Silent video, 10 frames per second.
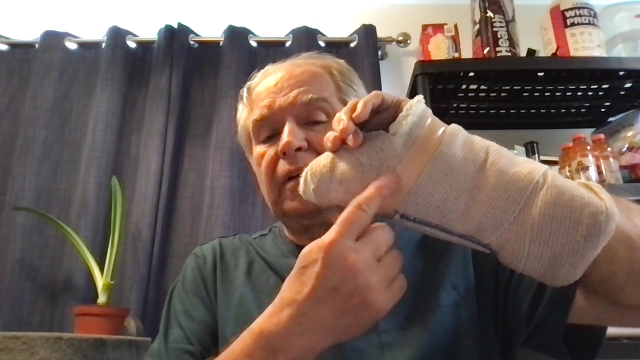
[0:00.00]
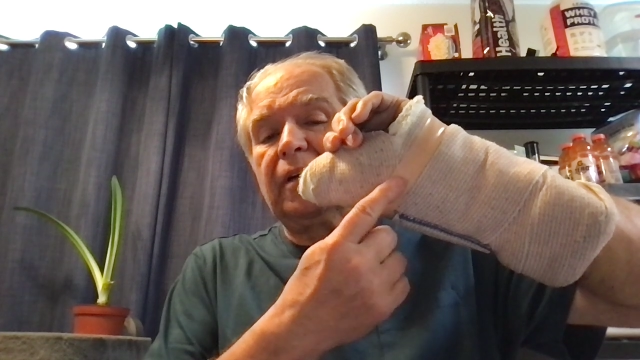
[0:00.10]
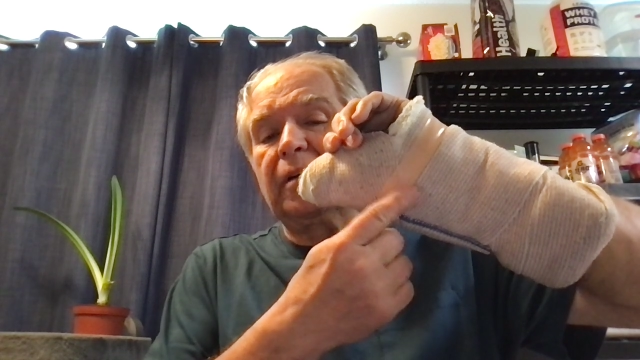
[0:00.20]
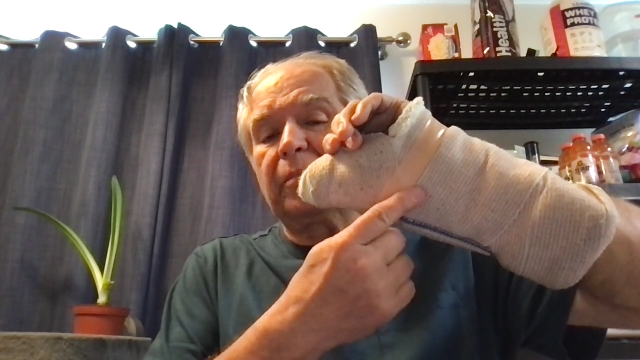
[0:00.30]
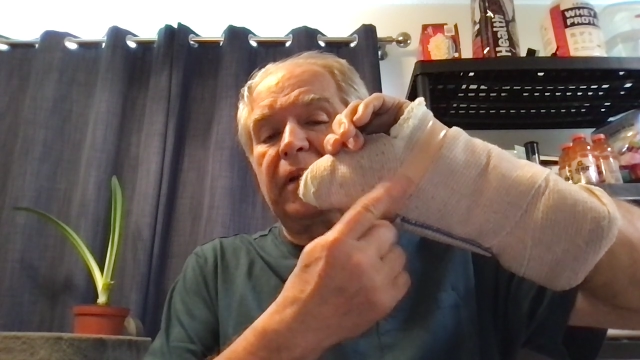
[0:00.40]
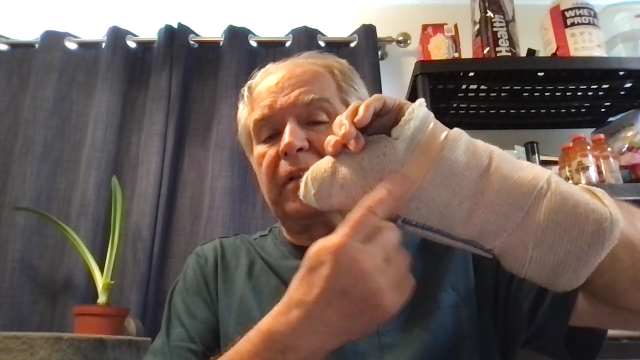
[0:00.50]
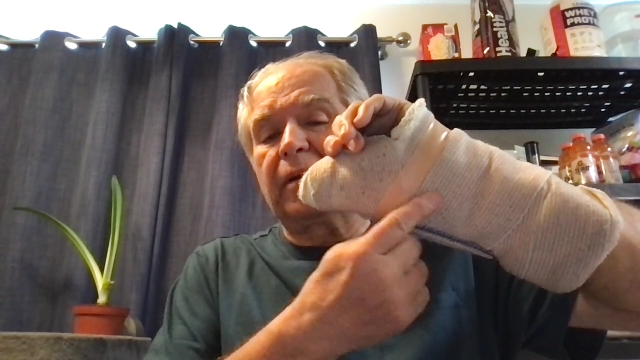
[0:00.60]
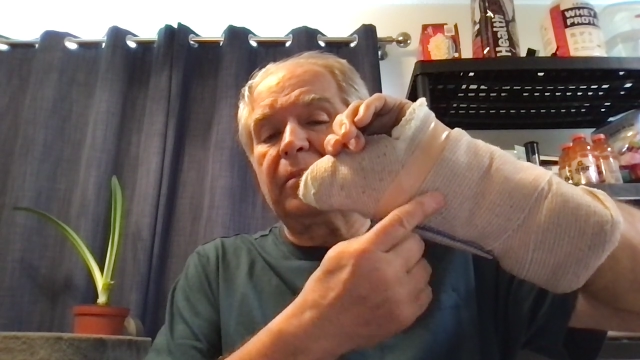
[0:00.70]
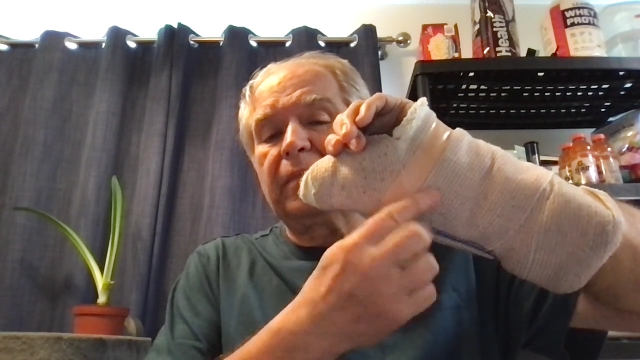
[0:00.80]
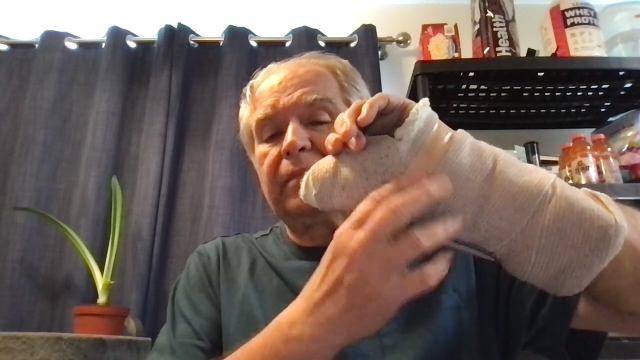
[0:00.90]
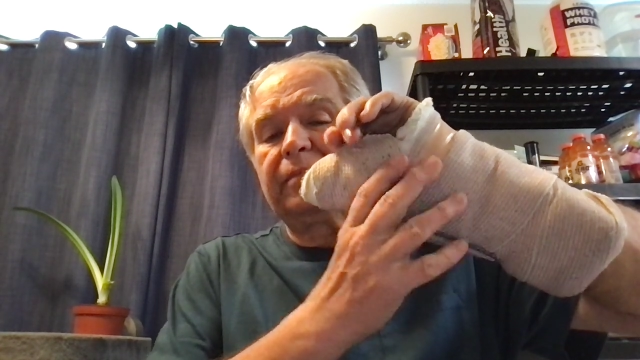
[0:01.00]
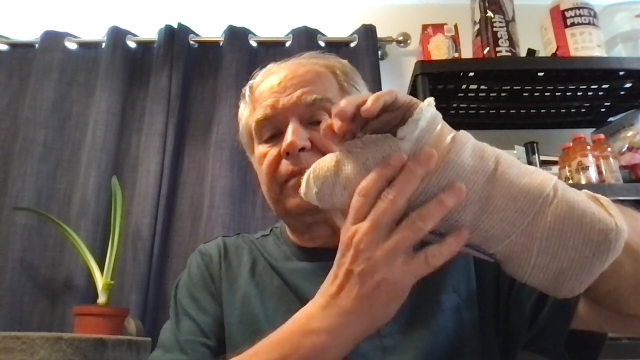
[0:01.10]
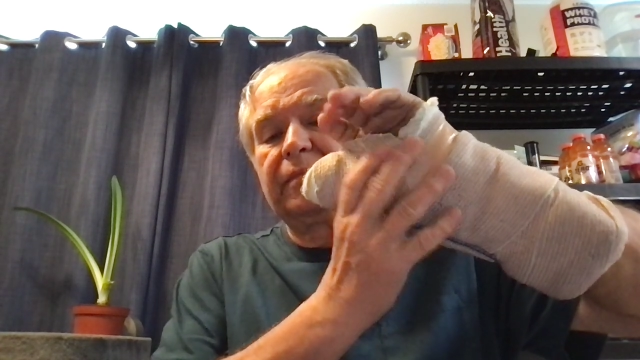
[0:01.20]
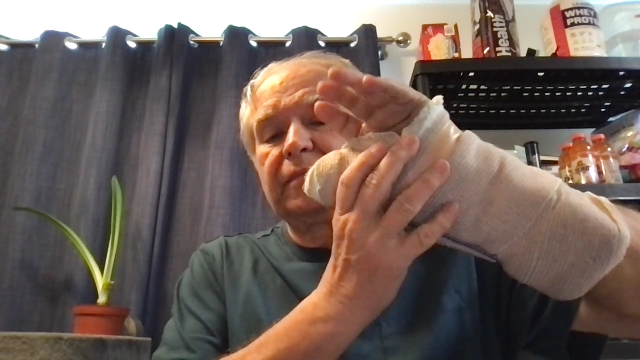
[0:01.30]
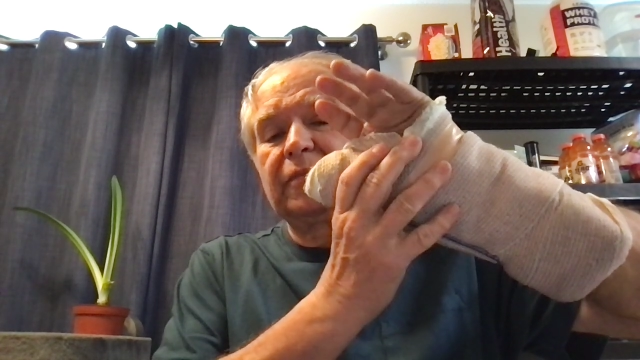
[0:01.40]
on my thumb,
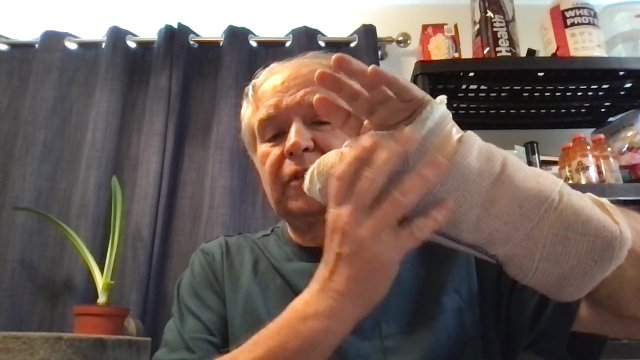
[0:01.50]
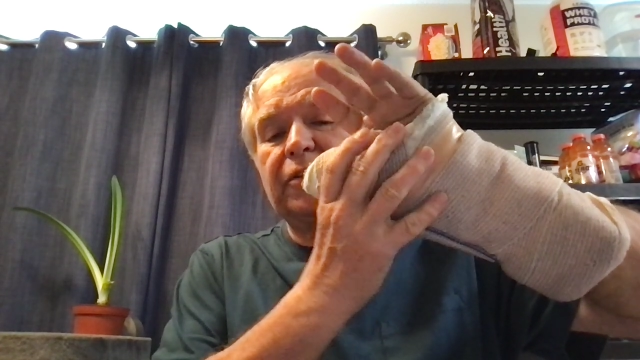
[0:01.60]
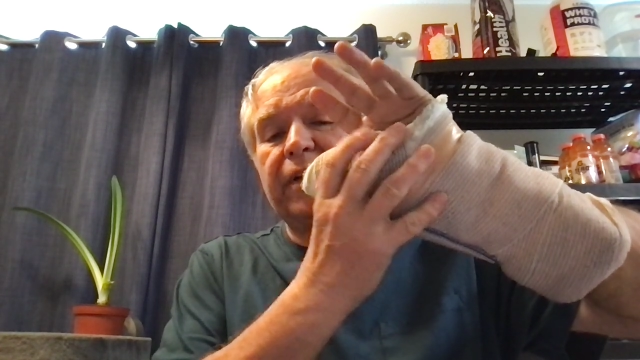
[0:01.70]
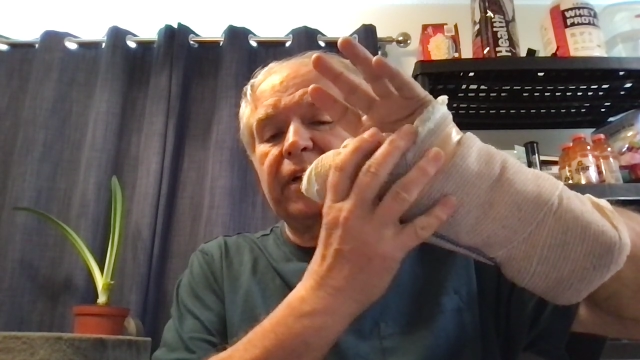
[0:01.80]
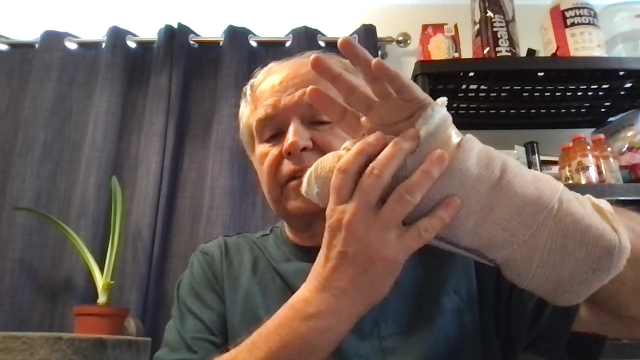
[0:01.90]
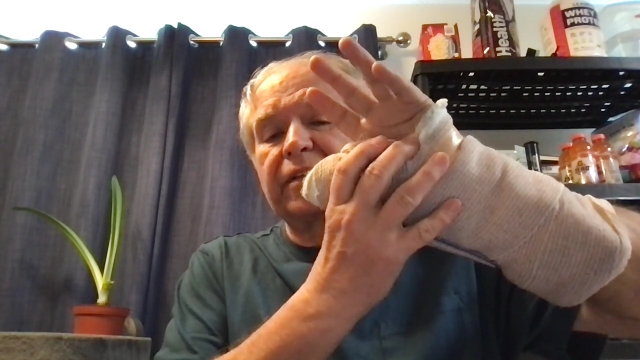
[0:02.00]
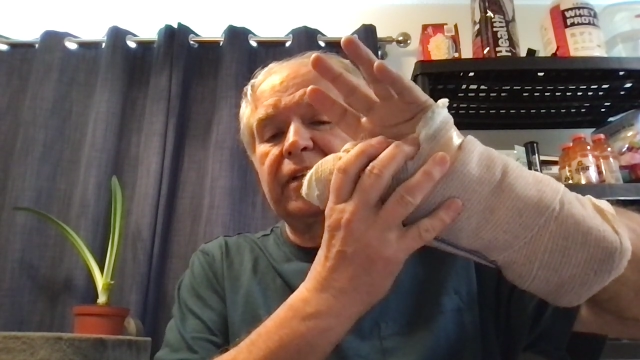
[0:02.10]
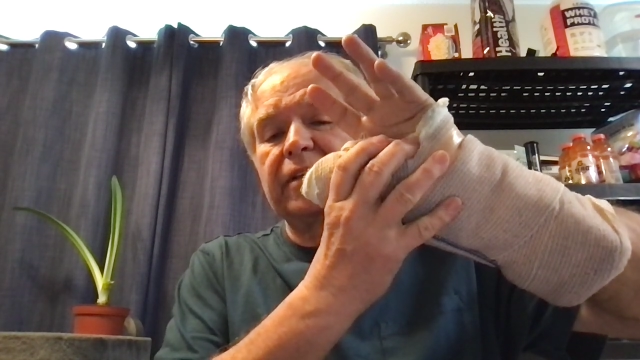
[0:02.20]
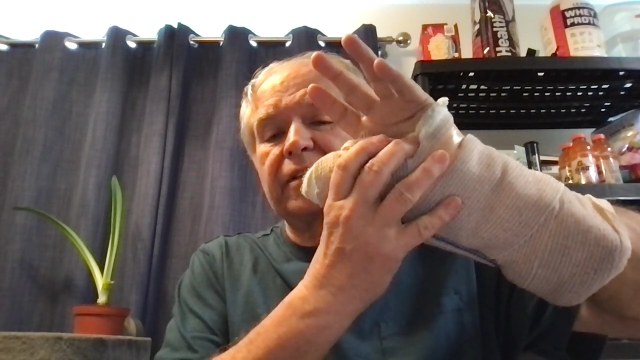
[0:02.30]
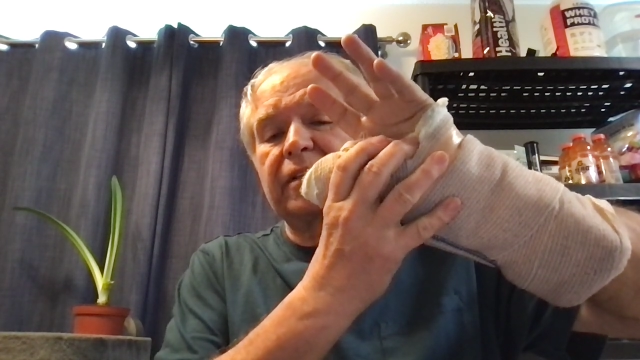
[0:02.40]
which you can't see because